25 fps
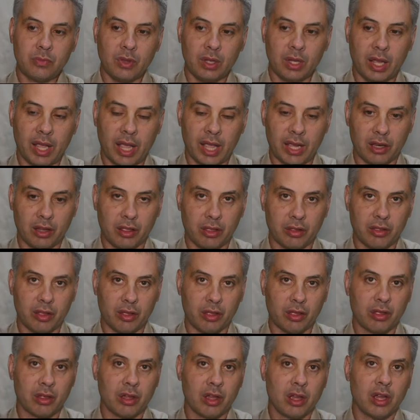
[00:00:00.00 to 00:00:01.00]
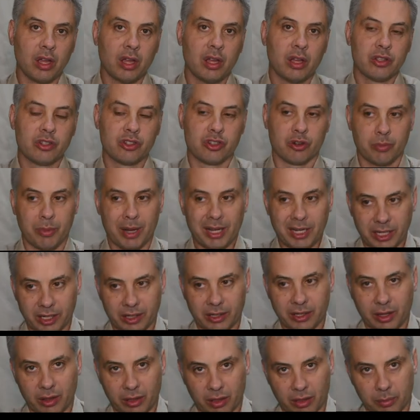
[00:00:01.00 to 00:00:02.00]
And so this
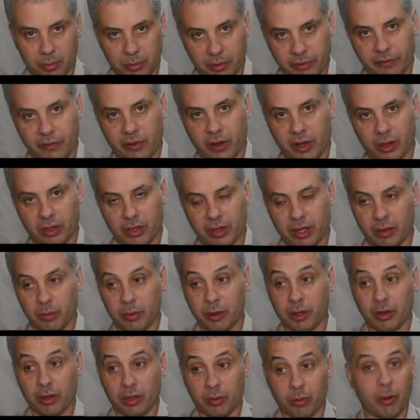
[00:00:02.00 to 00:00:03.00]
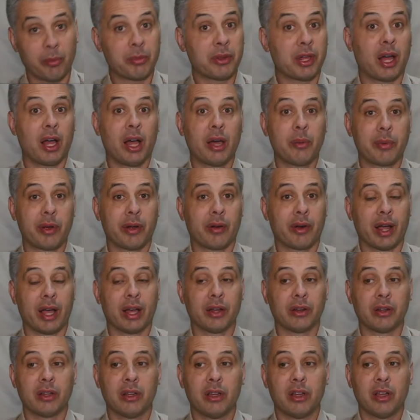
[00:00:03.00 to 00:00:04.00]
dramatically simplifies things. We can swap the hardware
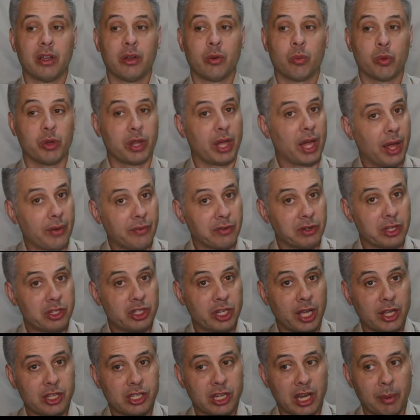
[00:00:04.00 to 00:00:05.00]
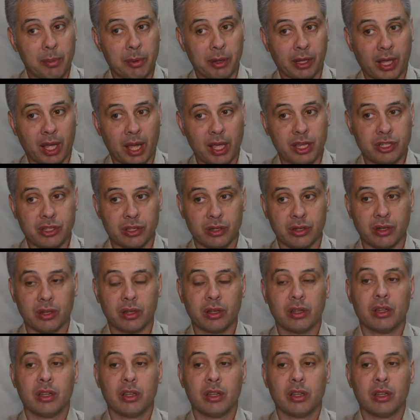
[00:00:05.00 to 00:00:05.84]
out without having to change an application.